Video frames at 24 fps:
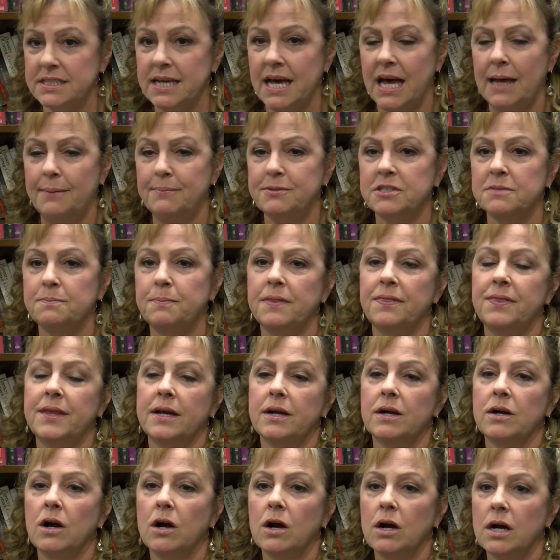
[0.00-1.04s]
types, but
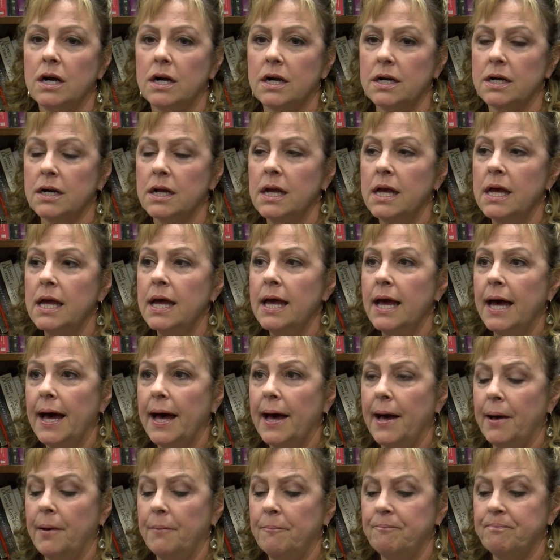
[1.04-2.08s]
there are
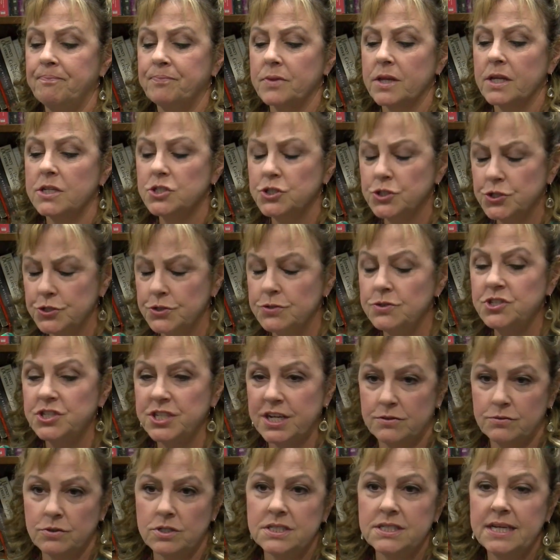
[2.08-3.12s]
um, two
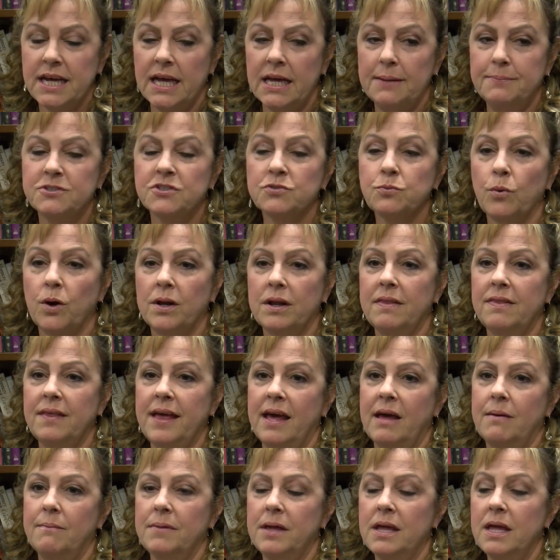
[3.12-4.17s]
general types. One of
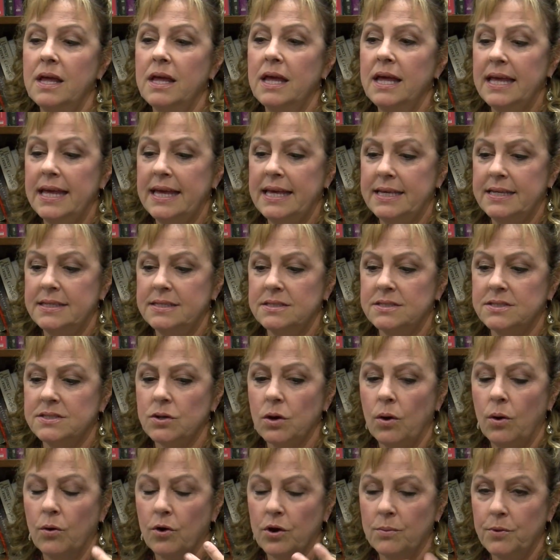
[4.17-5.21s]
them is
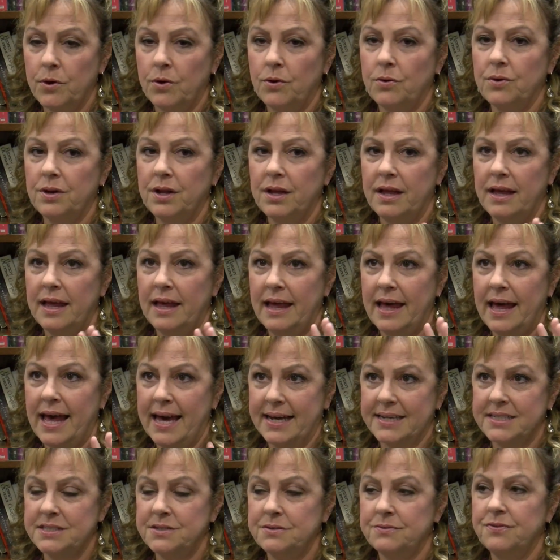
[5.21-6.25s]
hormone
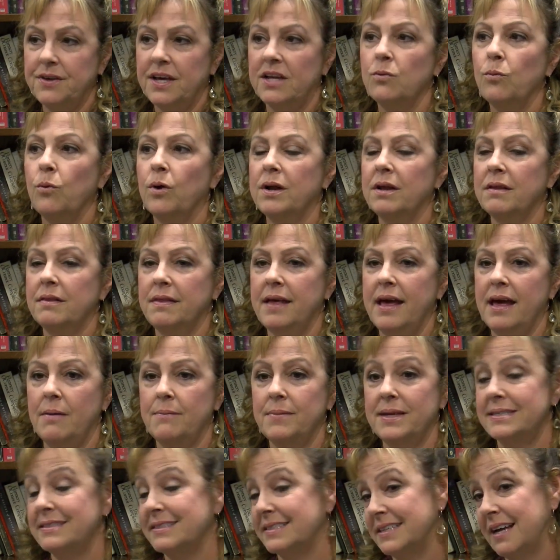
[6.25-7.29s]
active and one of them
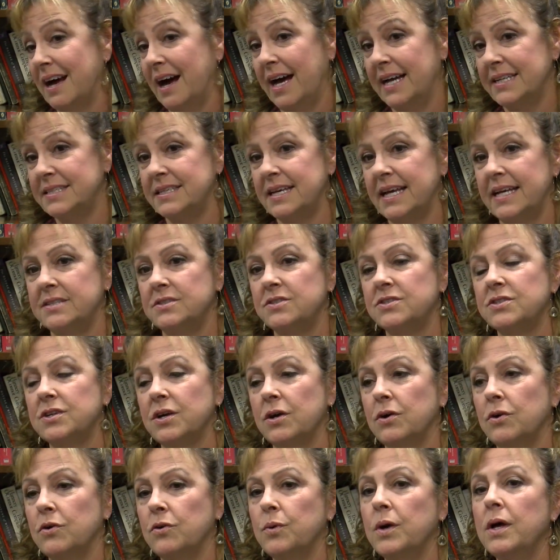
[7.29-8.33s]
is not. And
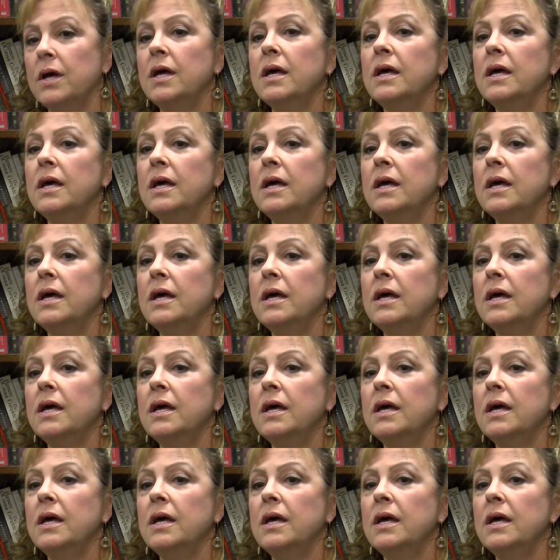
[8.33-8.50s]
so